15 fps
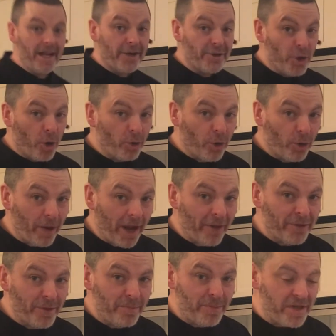Now don't
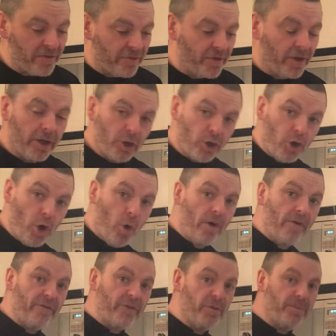crowd the beef. Go
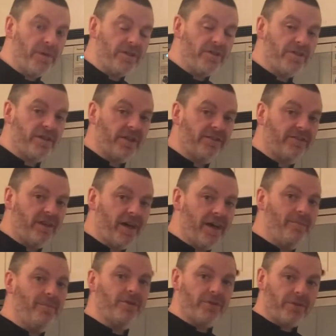a few pieces at a
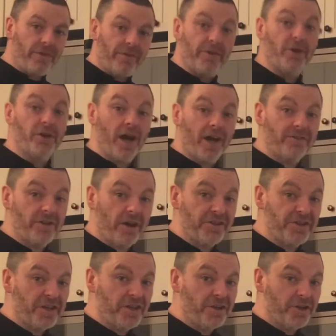time so that they're not
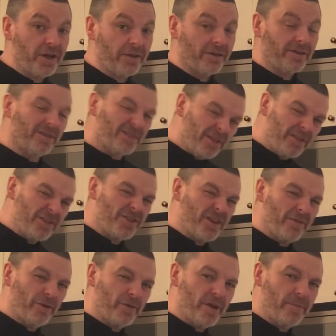touching each other.
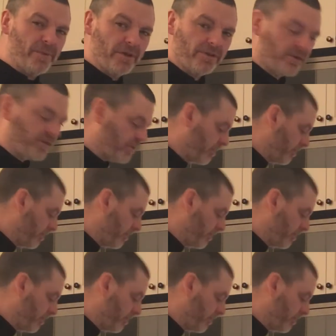7 or 8 pieces.